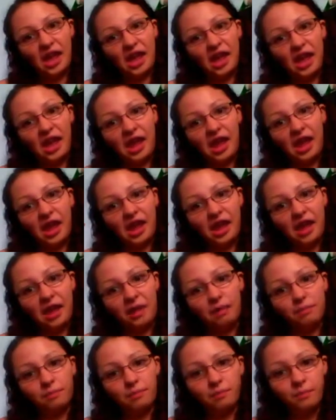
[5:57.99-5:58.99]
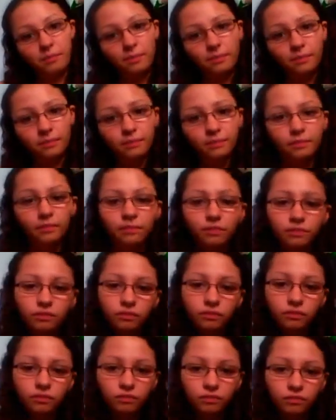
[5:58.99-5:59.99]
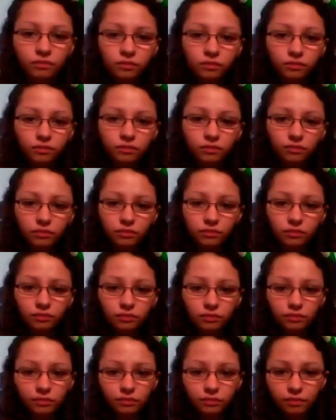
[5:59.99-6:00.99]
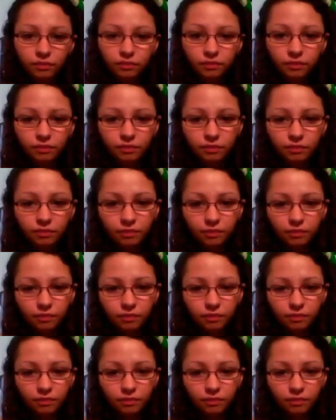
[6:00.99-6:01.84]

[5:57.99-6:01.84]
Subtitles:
[no speech]